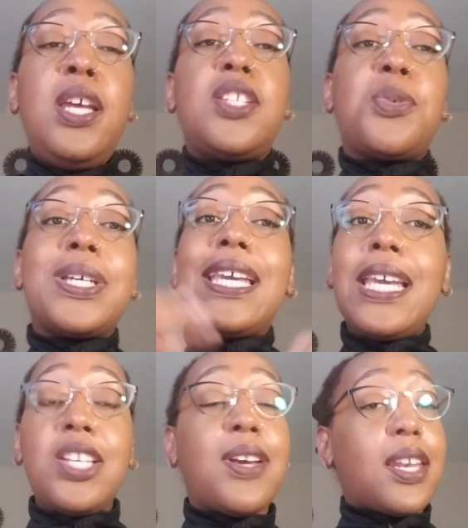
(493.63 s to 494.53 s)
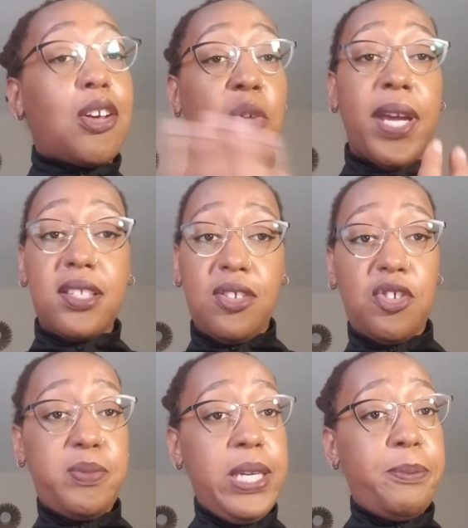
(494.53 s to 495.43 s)
So again, you got to go back to
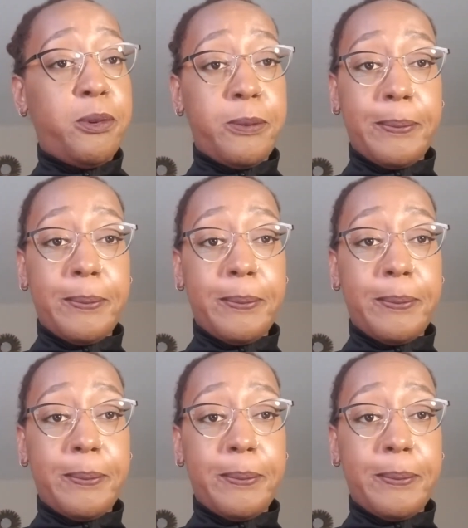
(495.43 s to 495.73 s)
those people,